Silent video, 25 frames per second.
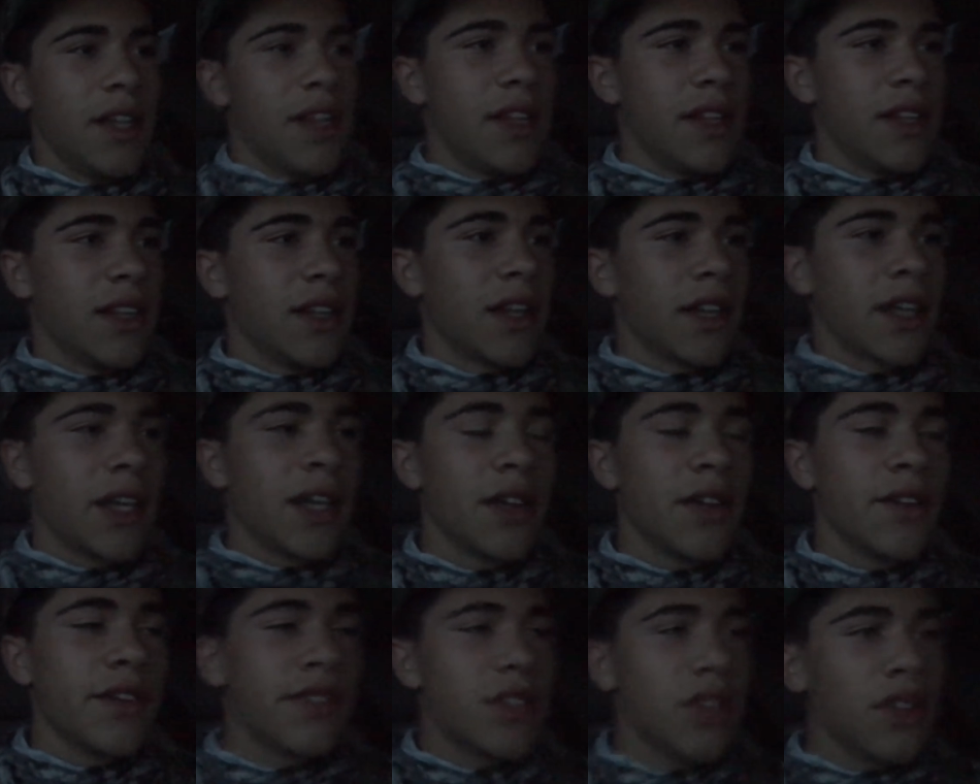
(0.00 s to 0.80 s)
And I
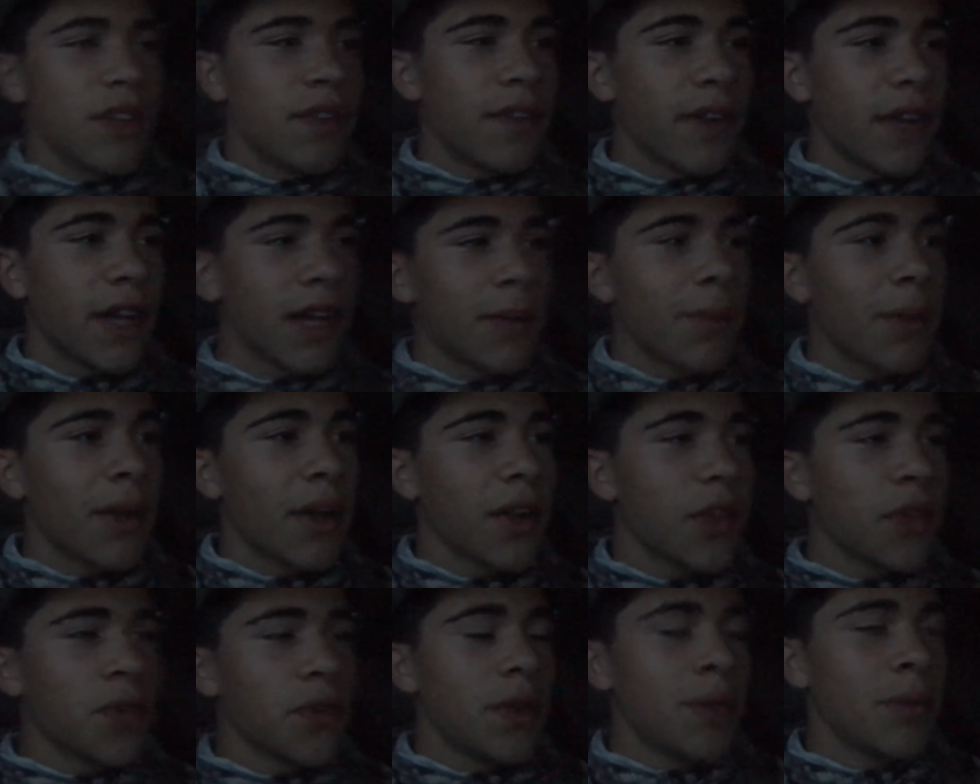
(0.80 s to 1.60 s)
guarantee if I had
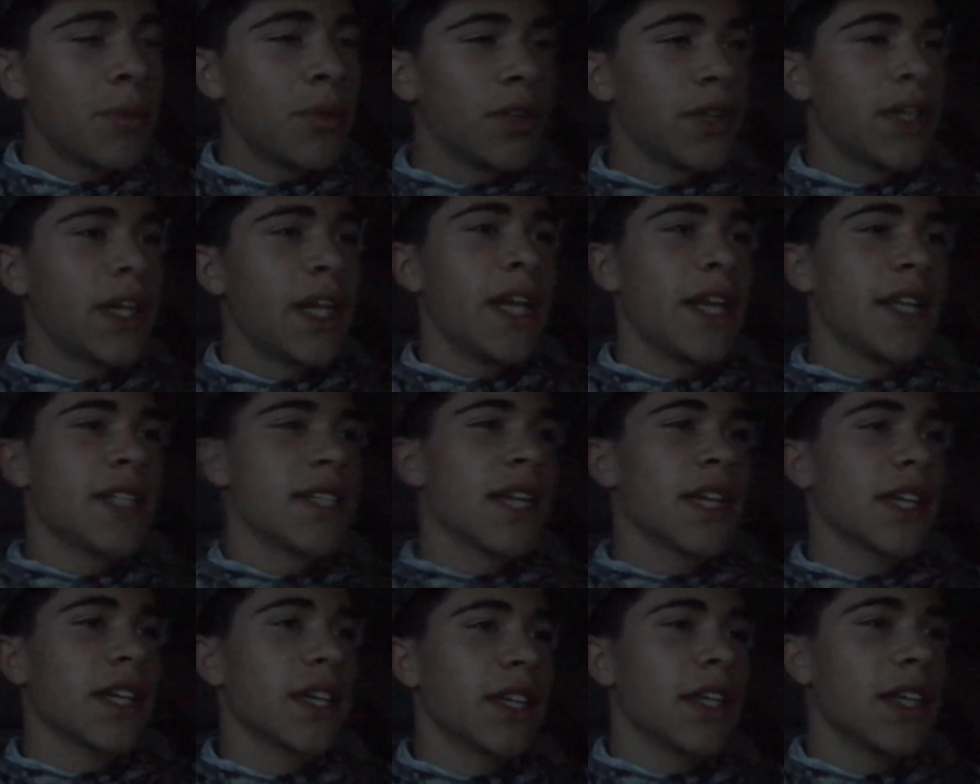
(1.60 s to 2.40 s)
about three more
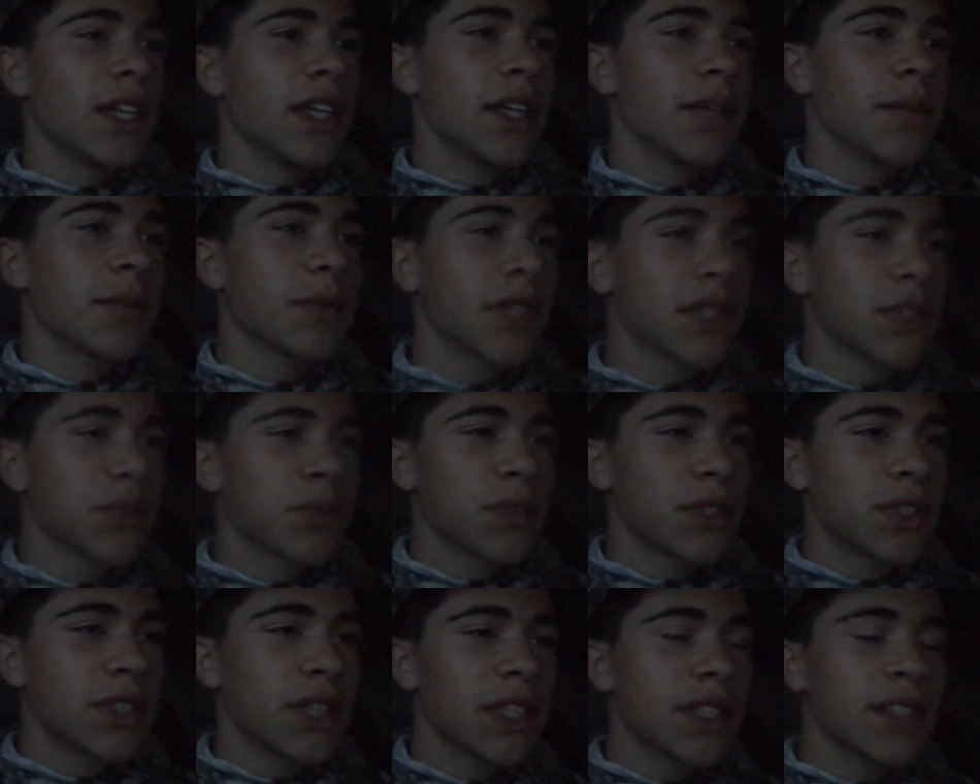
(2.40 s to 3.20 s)
days, I can get him because
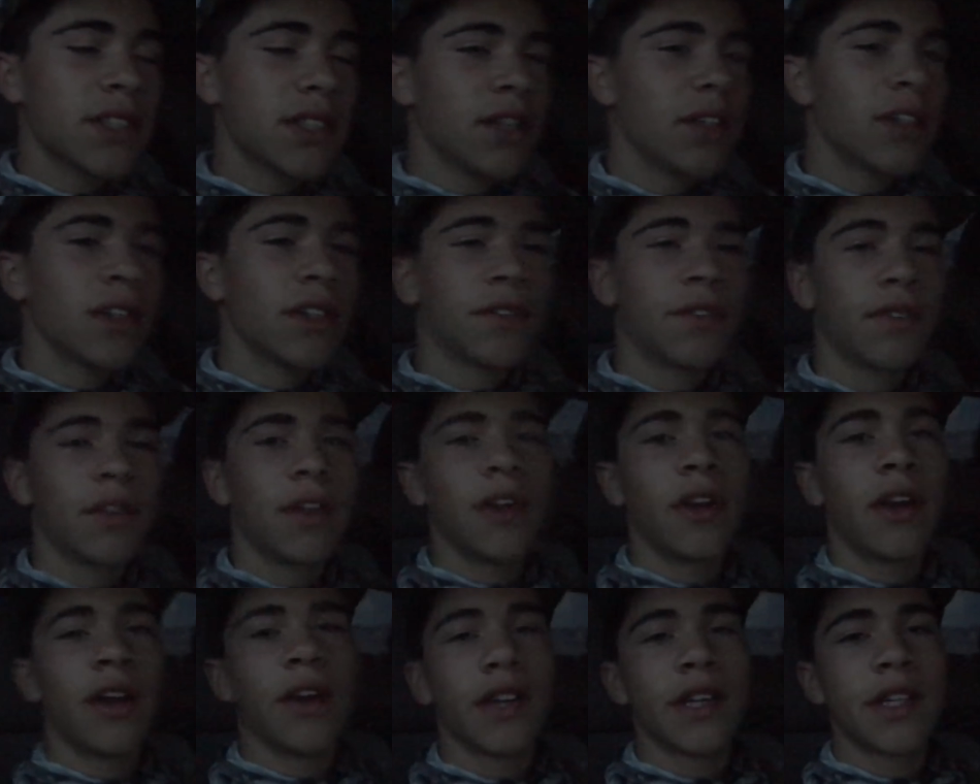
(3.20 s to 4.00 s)
we're just starting to
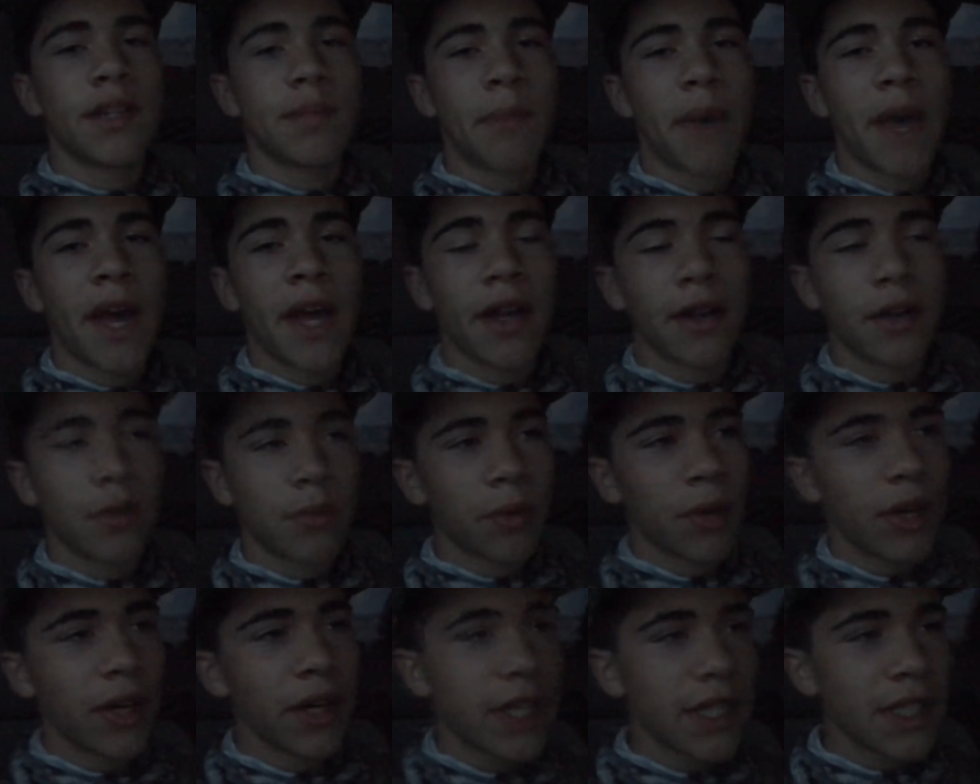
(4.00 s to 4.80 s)
figure out his
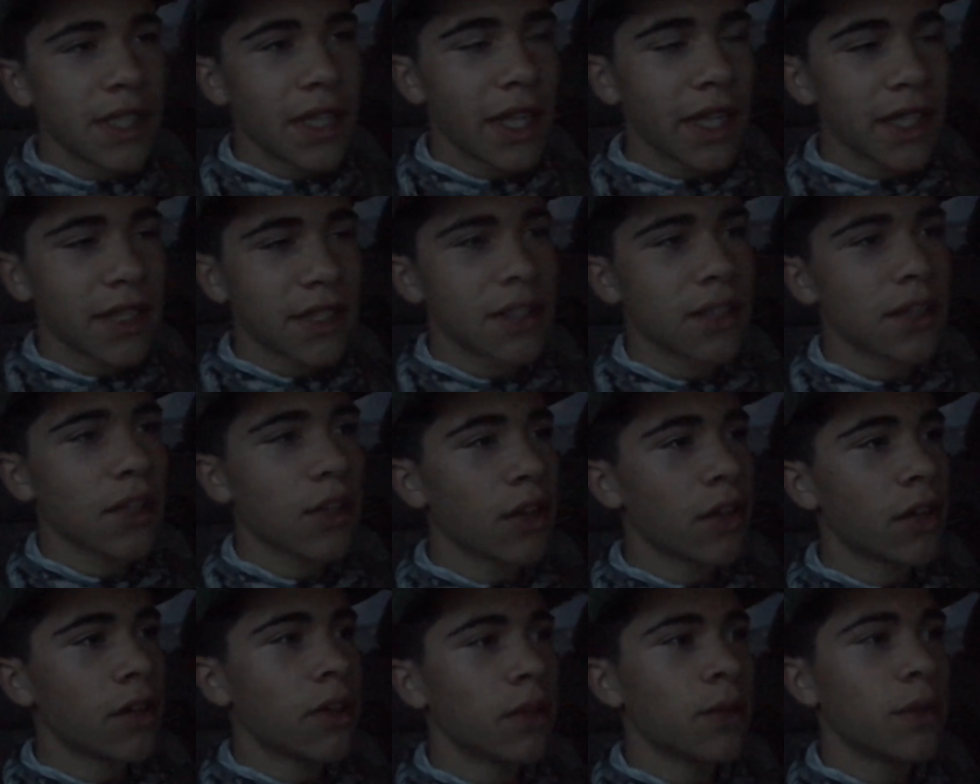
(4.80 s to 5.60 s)
pattern, where he likes to
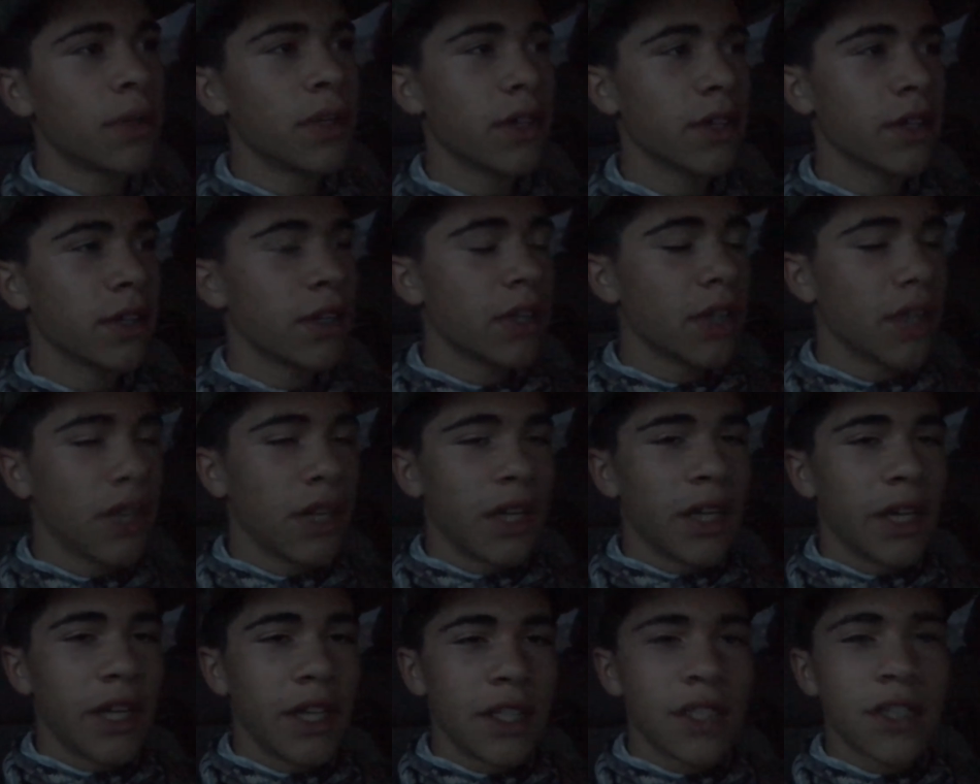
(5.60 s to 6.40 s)
go, where
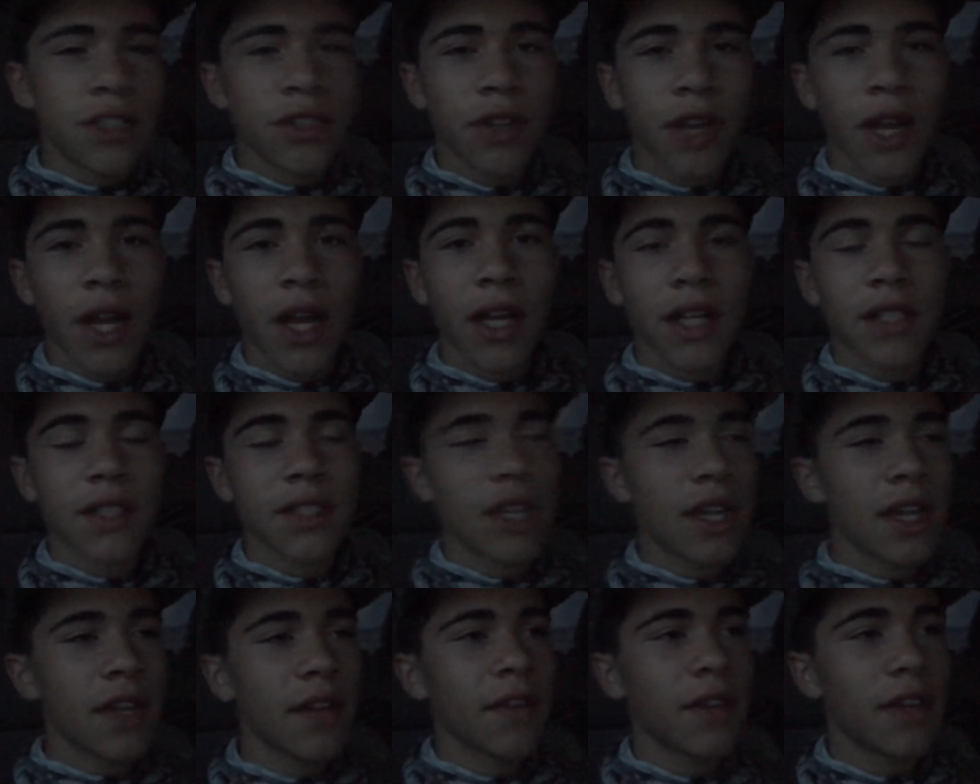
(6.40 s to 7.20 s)
his
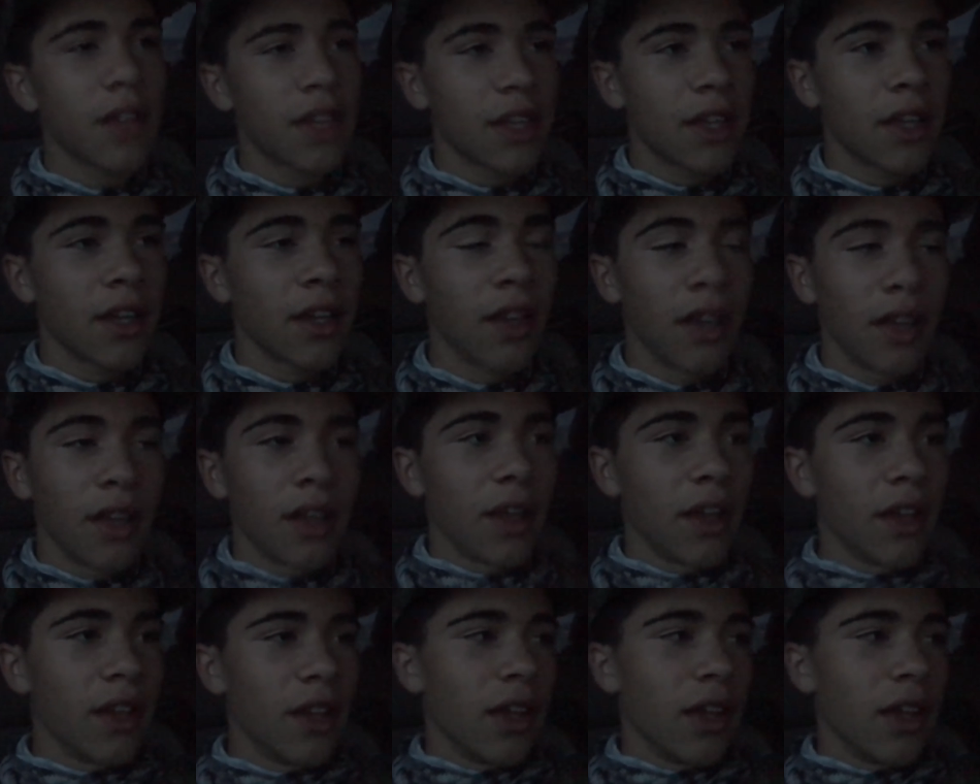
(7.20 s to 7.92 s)
tracks, everything